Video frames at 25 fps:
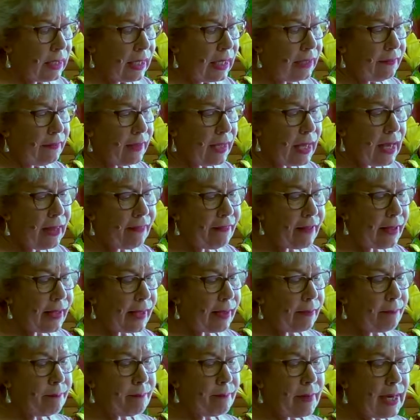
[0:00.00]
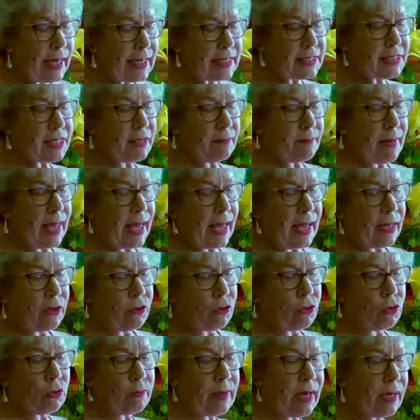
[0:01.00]
and the other a mighty man
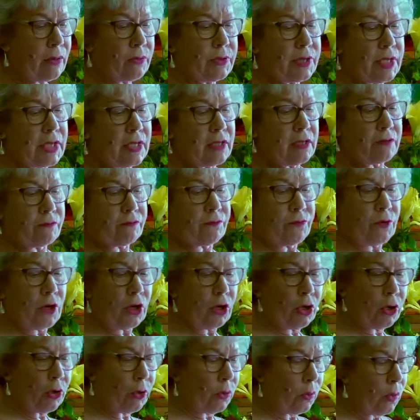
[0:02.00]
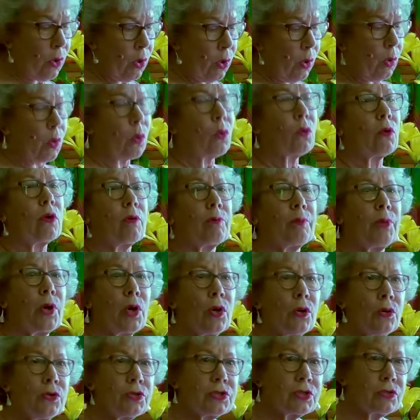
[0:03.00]
whom I would either follow or
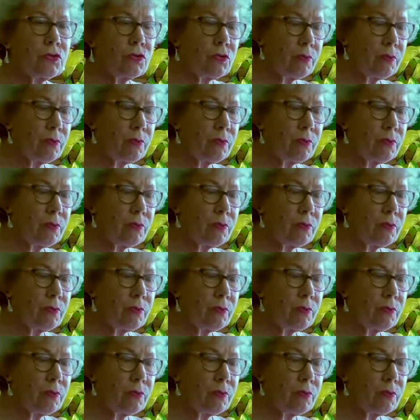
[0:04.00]
oppose in